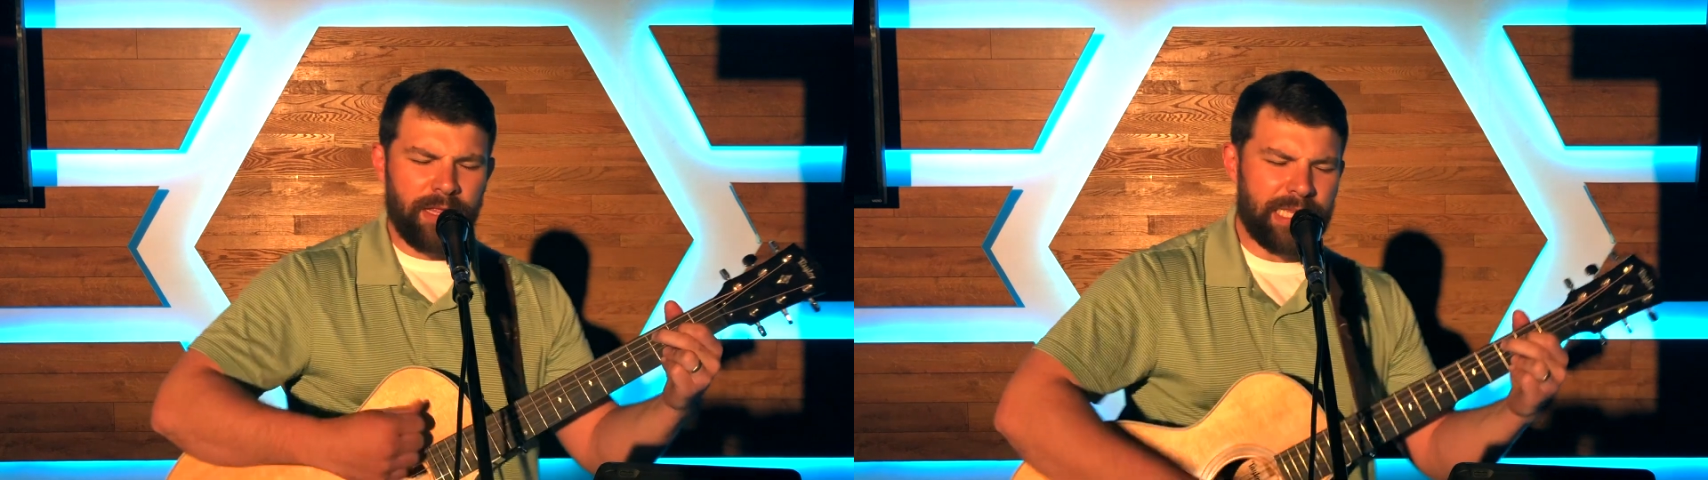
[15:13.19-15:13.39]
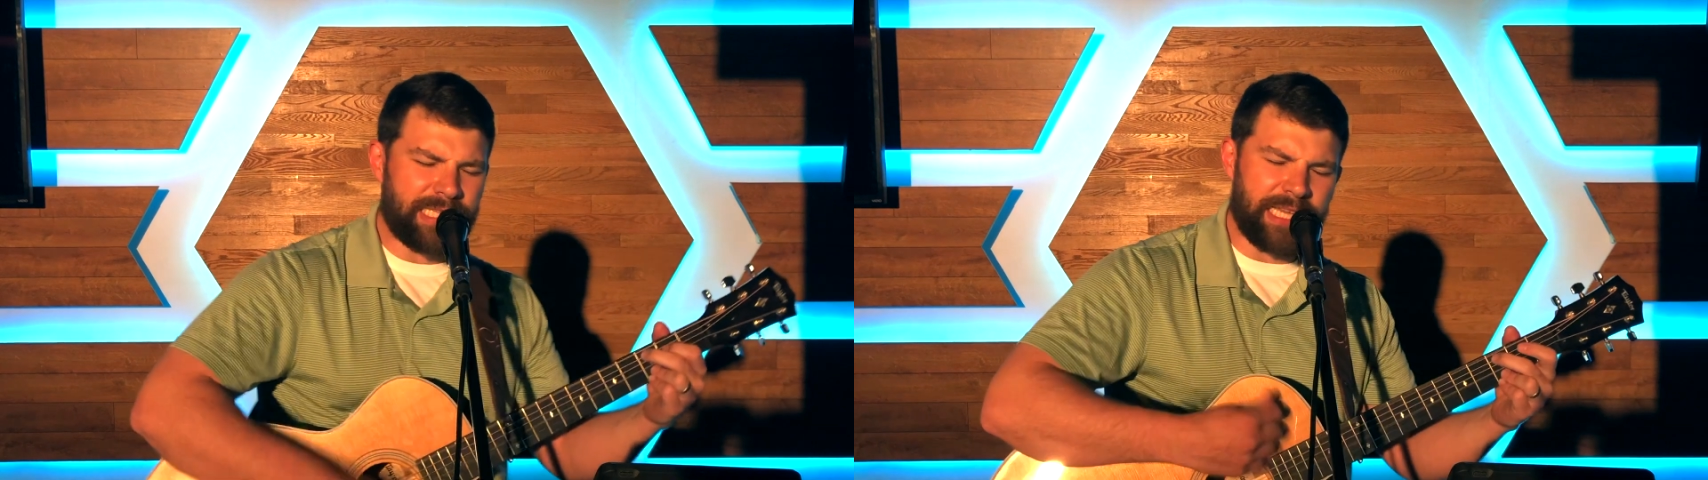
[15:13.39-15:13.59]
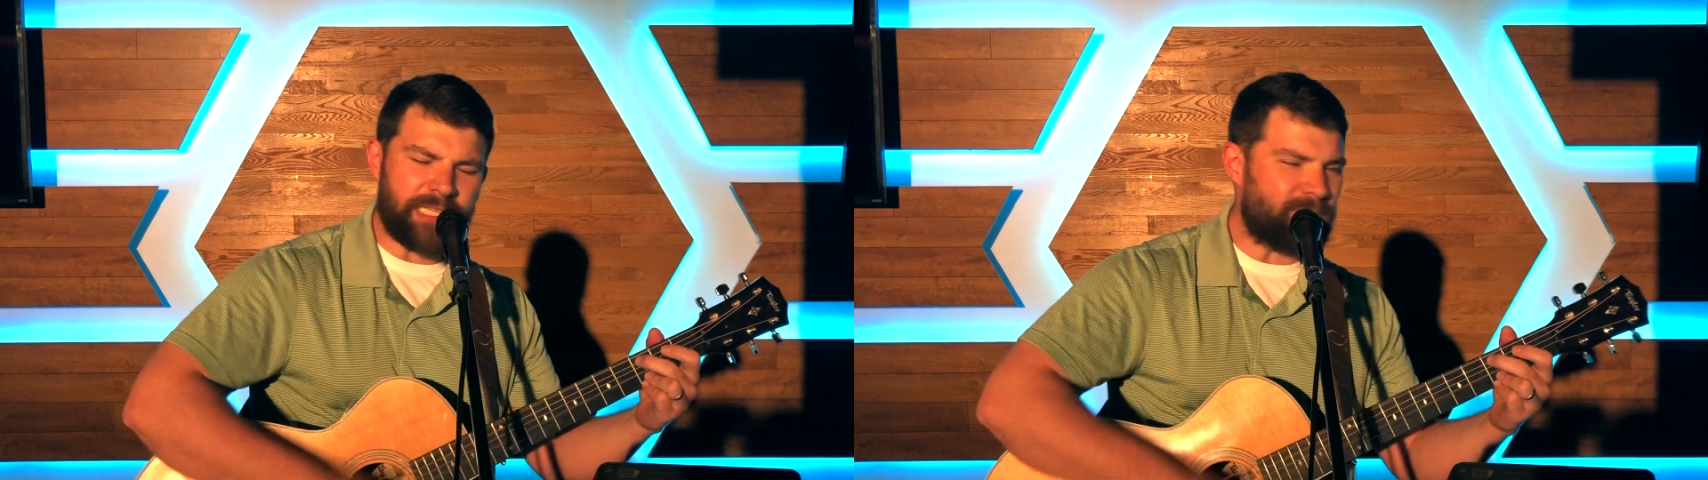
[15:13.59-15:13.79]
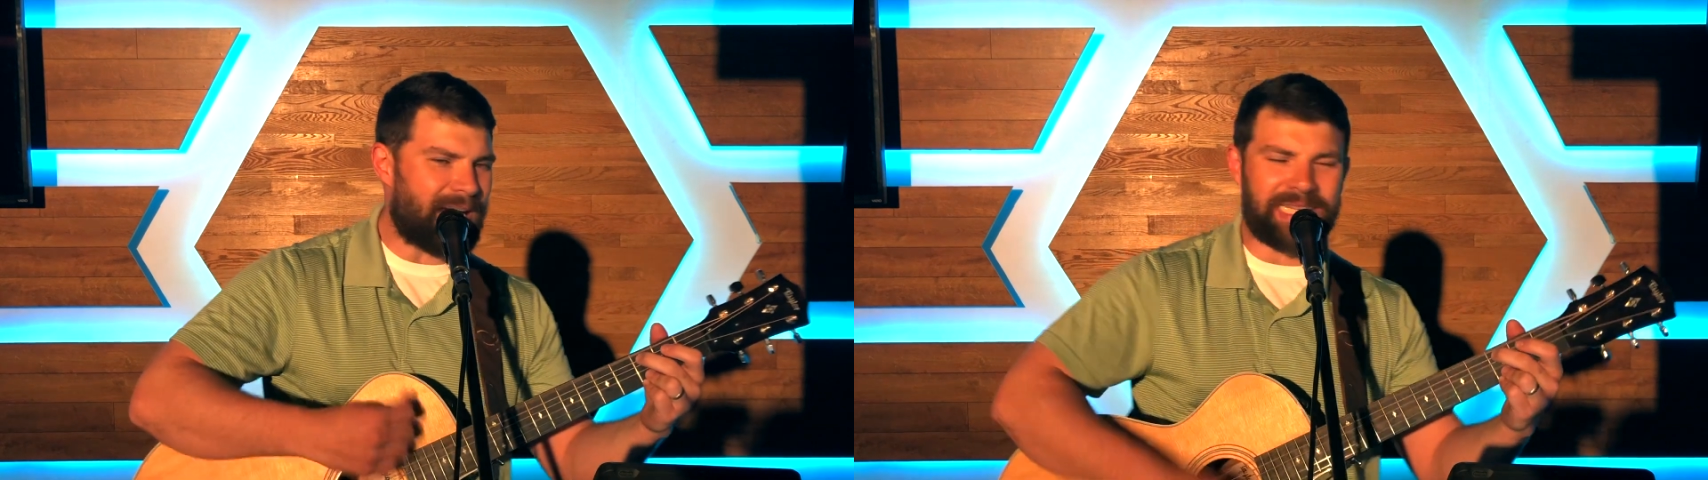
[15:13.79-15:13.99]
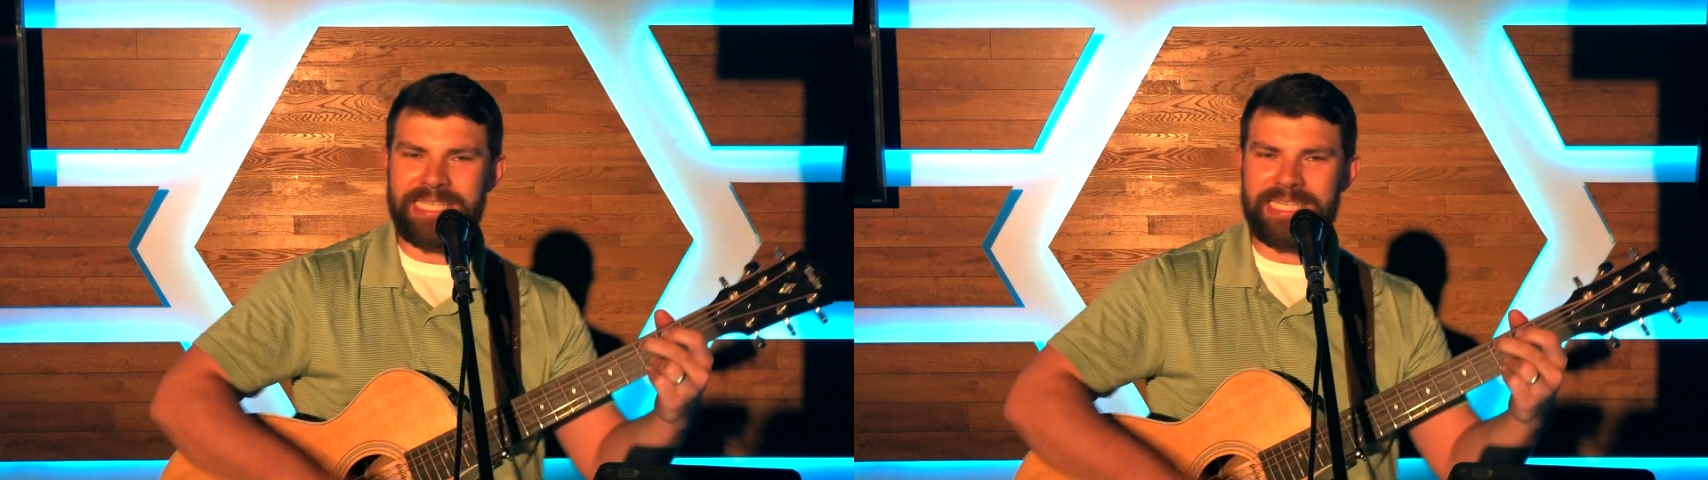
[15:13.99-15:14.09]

this is my